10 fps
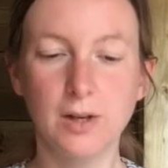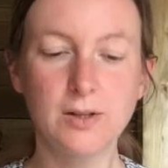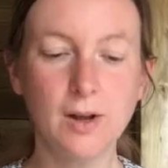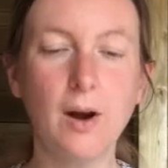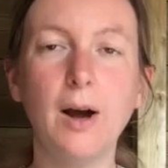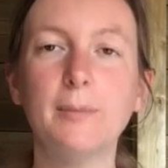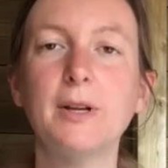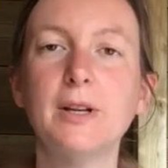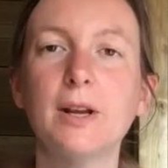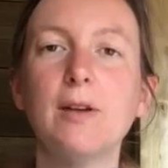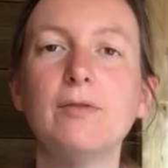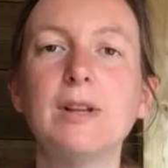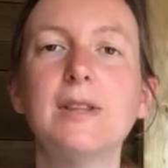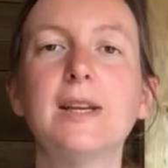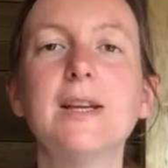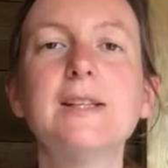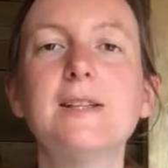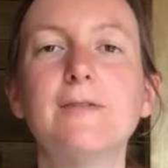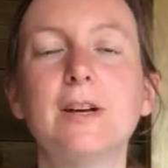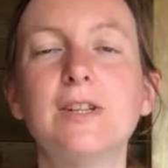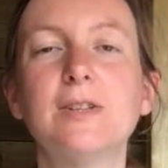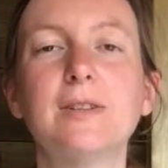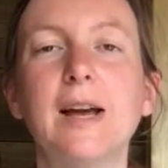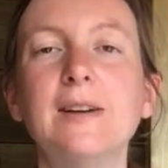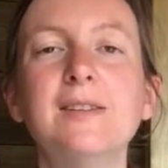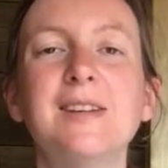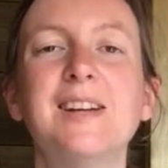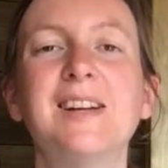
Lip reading: So I'm going to go and read the kids' devotional now.